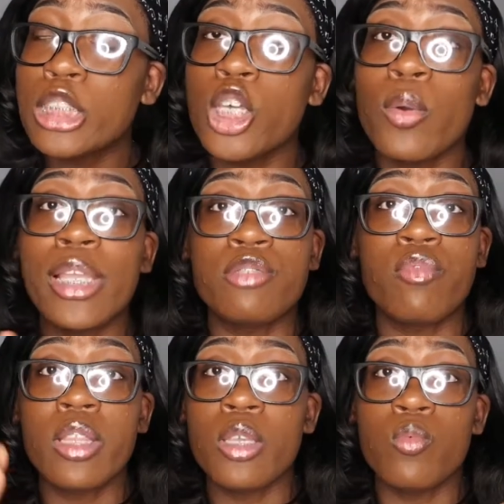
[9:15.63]
So it's
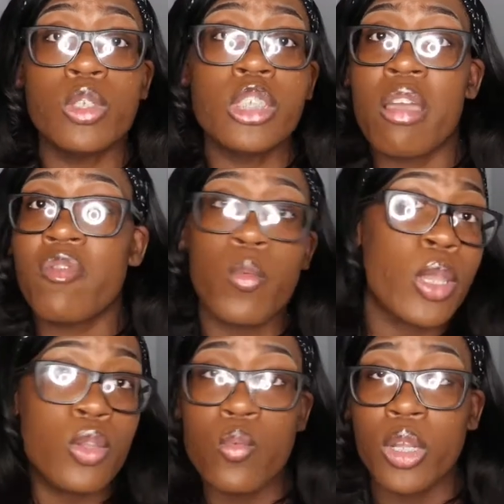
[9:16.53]
really whichever
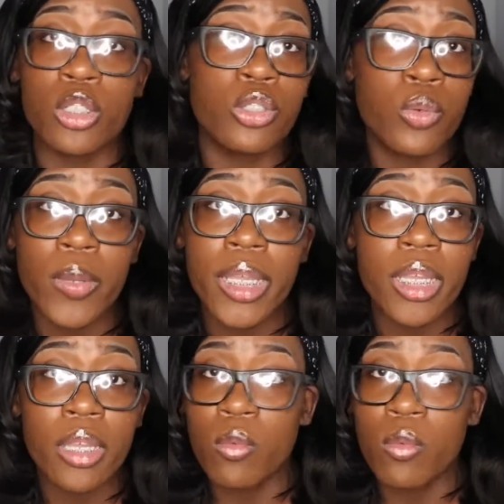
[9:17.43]
way you want to do it.